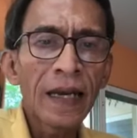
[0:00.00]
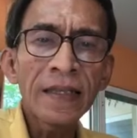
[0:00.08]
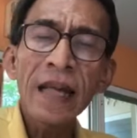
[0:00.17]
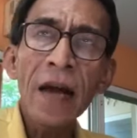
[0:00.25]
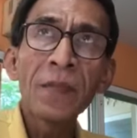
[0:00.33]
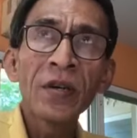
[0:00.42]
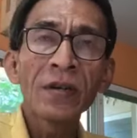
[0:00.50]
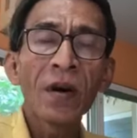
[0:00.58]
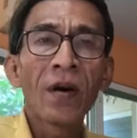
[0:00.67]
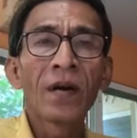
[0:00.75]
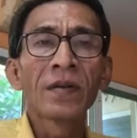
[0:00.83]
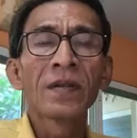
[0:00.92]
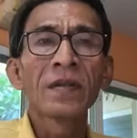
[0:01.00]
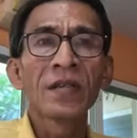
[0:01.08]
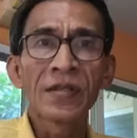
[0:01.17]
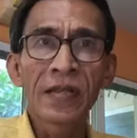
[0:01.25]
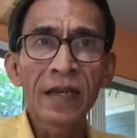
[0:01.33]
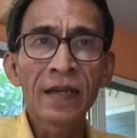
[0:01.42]
That happened on
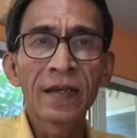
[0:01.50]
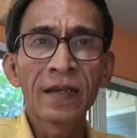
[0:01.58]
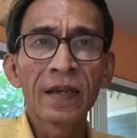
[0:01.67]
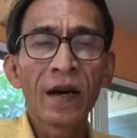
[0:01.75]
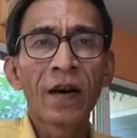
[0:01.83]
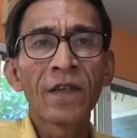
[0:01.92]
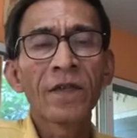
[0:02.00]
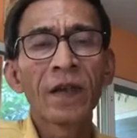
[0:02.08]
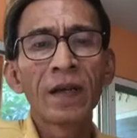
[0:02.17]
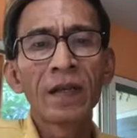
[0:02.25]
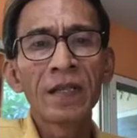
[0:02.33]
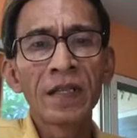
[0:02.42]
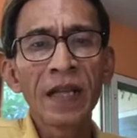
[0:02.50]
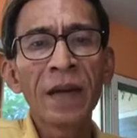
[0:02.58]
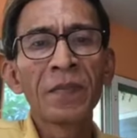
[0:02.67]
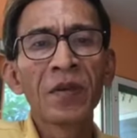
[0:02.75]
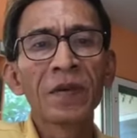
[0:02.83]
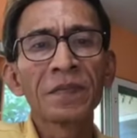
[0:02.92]
the 2nd of
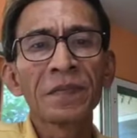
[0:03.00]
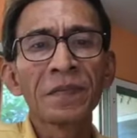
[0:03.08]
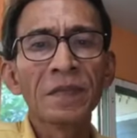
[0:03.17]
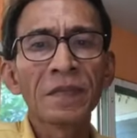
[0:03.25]
December.